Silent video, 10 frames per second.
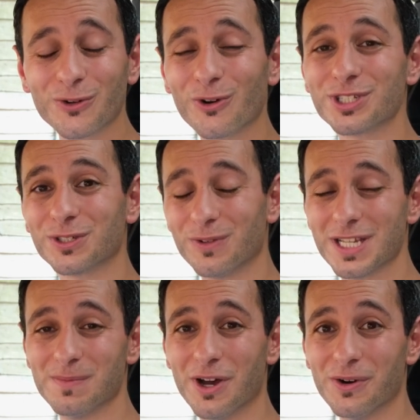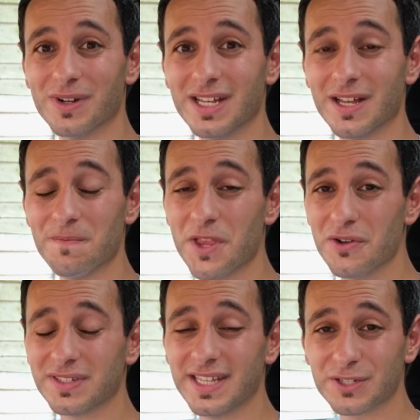Cross Turismo.
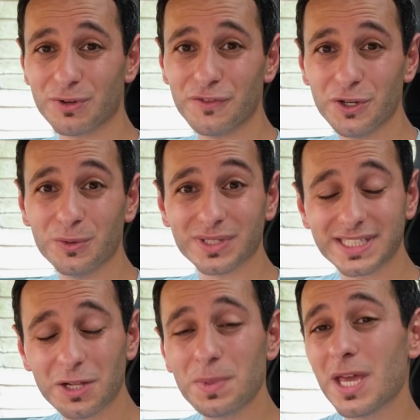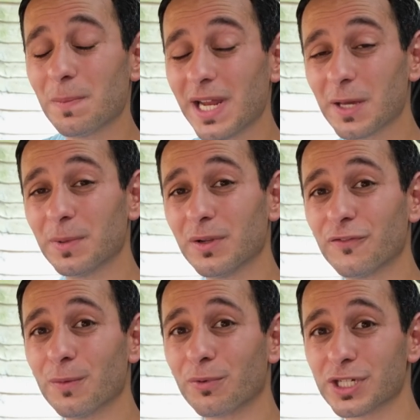Note, this review will still be applicable
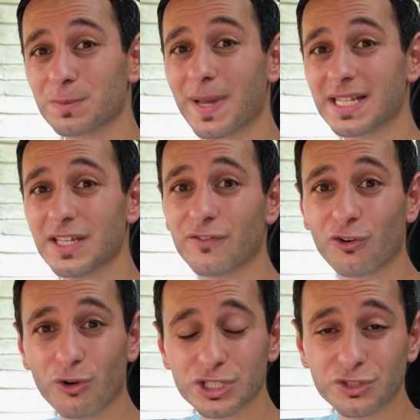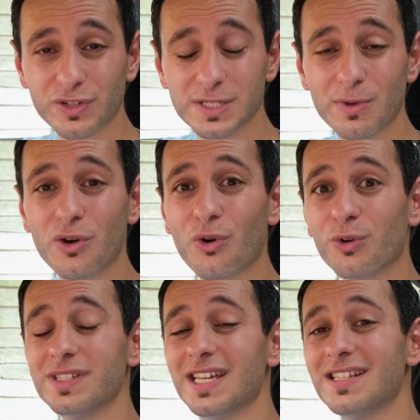for prospective Cross Turismo
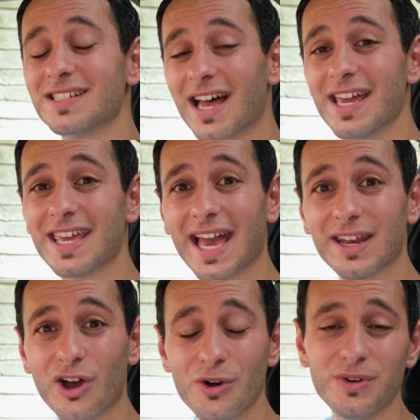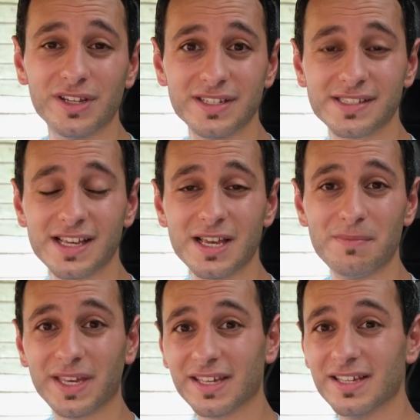or indeed Taycan owners,
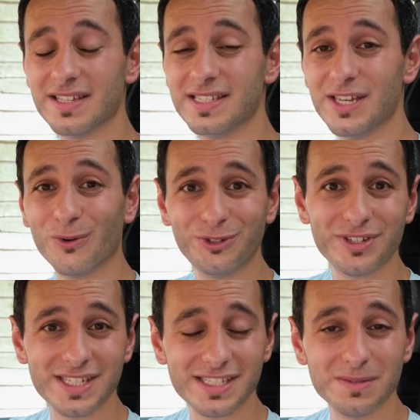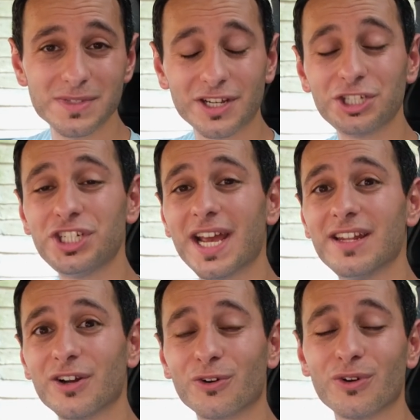because the audio systems are
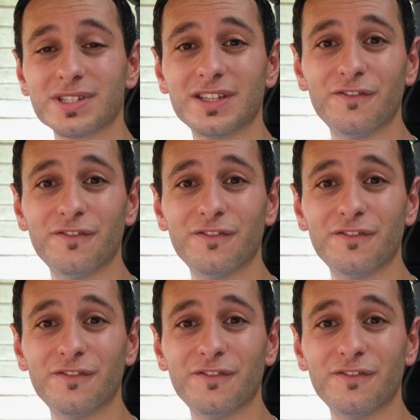shared across the